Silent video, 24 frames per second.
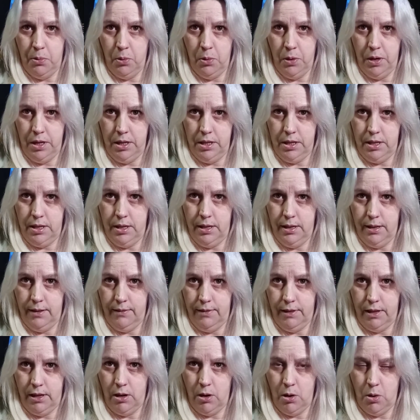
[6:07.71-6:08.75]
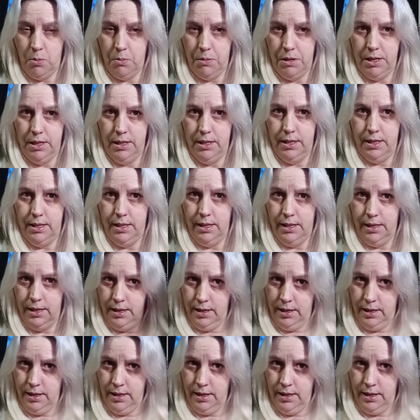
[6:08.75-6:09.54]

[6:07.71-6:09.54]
point of the comb is